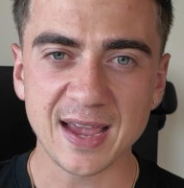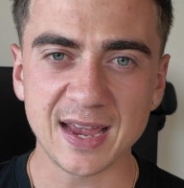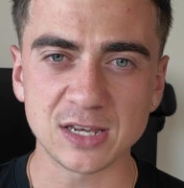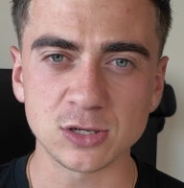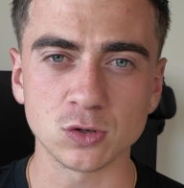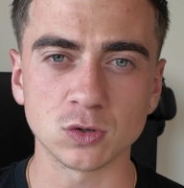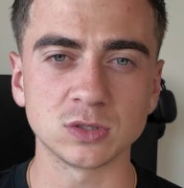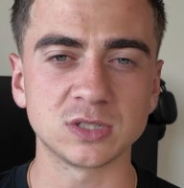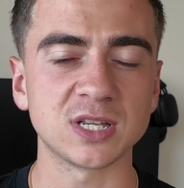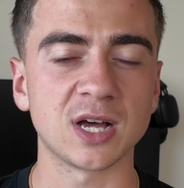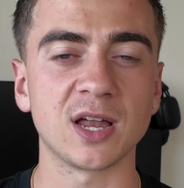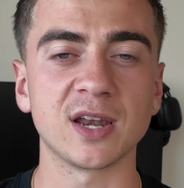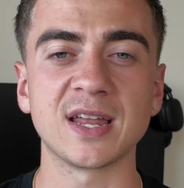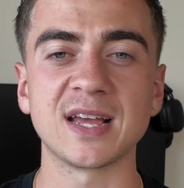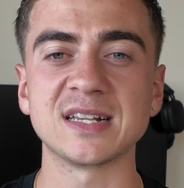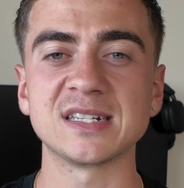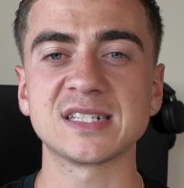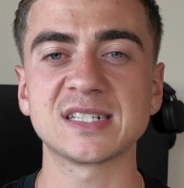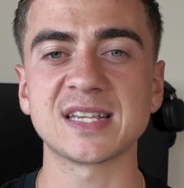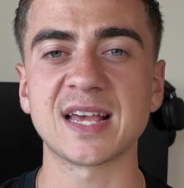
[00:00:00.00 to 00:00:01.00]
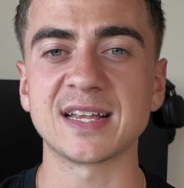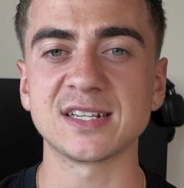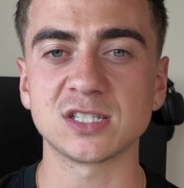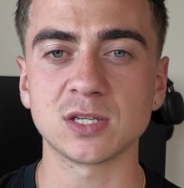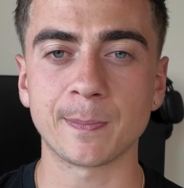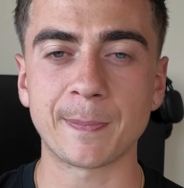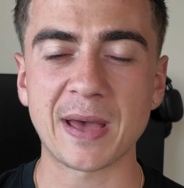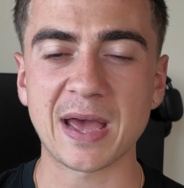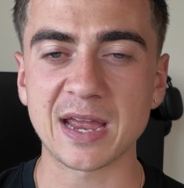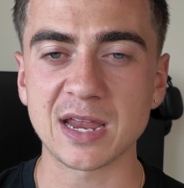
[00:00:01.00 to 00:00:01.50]
and you're done and set
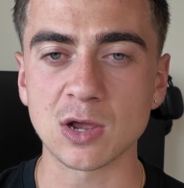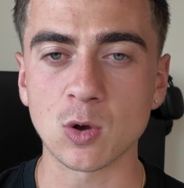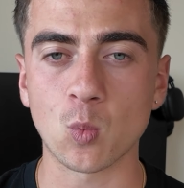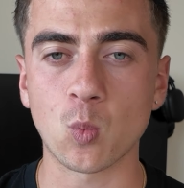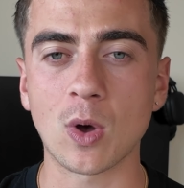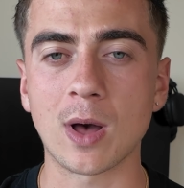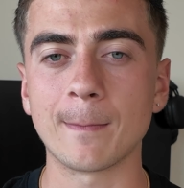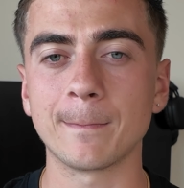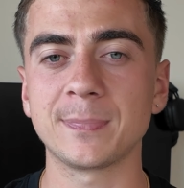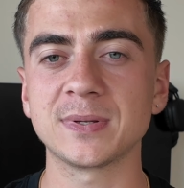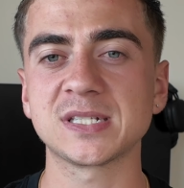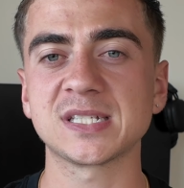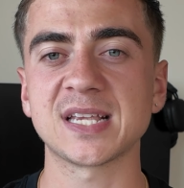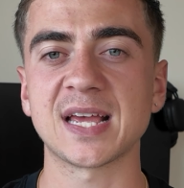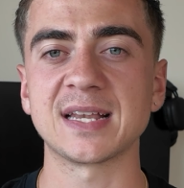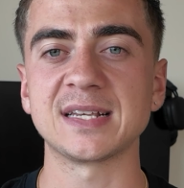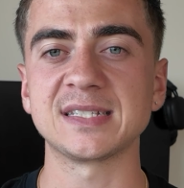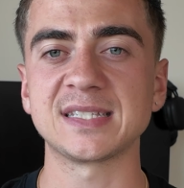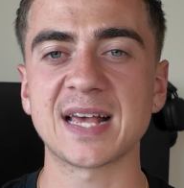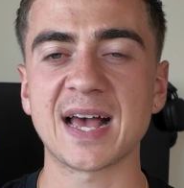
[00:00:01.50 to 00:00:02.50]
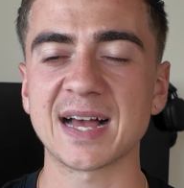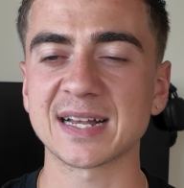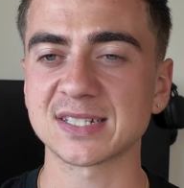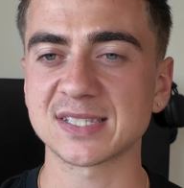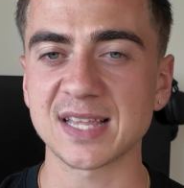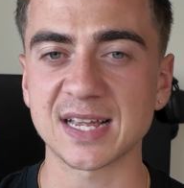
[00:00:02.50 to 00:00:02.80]
to pay 1% tax.